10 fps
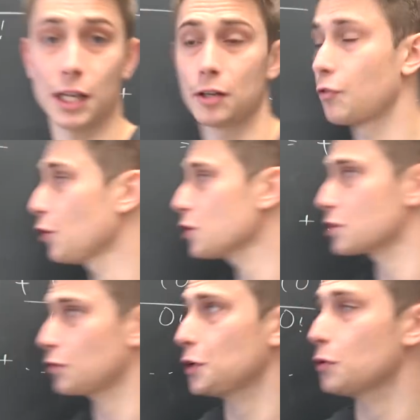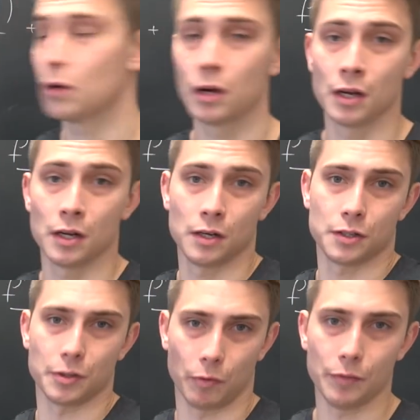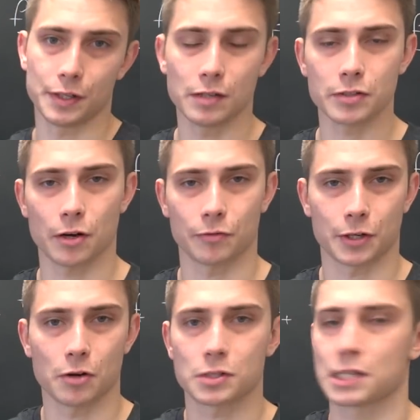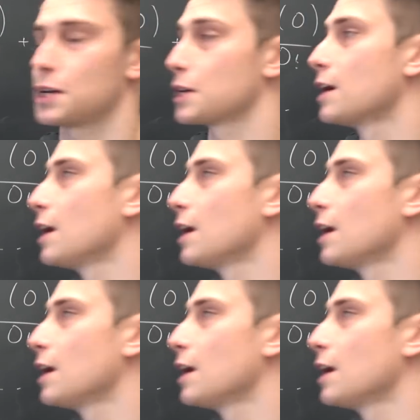at the first few derivatives of the cosine